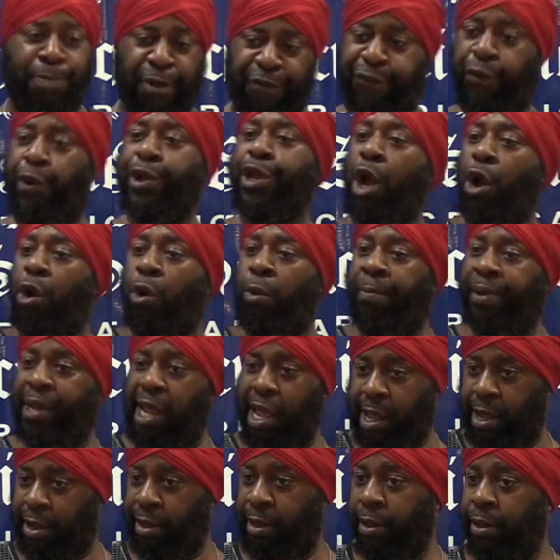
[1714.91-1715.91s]
before your own
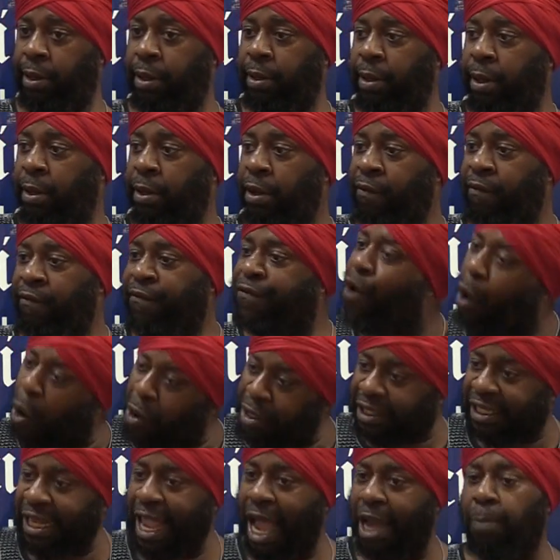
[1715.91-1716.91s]
blood? Of
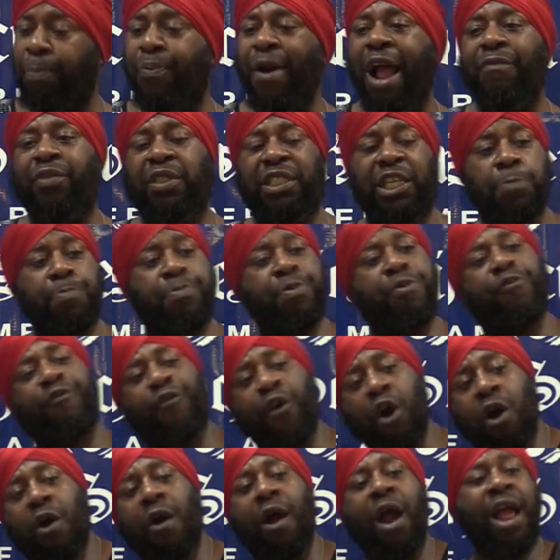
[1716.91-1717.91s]
course not. The Prophet said,
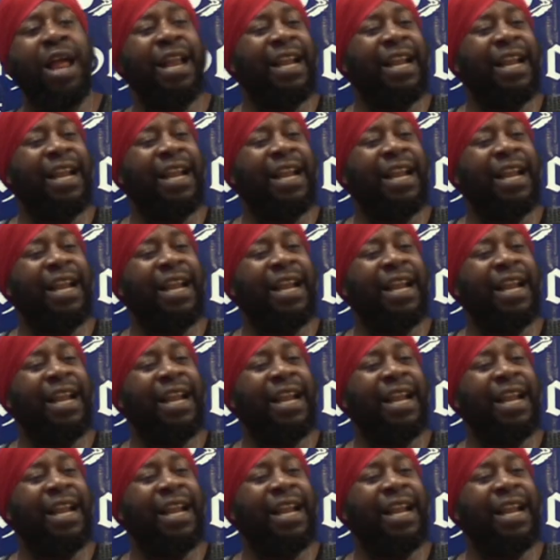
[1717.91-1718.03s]
prefer